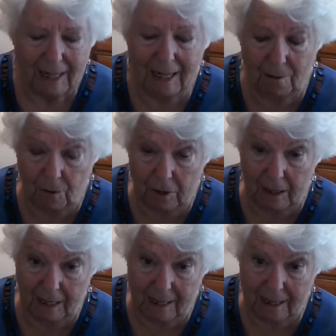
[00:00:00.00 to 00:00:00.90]
It
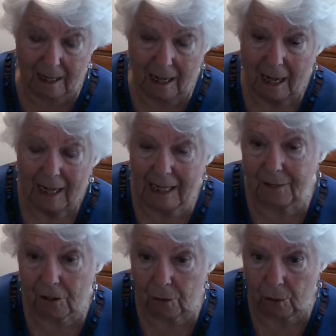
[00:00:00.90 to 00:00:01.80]
really is in
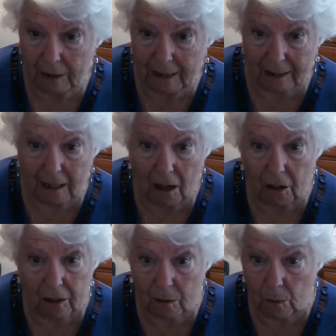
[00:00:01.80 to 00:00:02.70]
the groin. I can
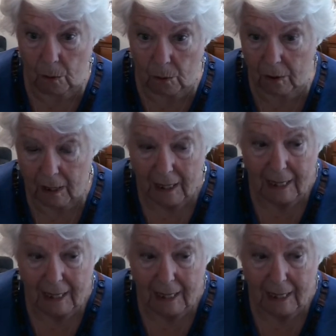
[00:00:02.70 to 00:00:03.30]
hardly walk.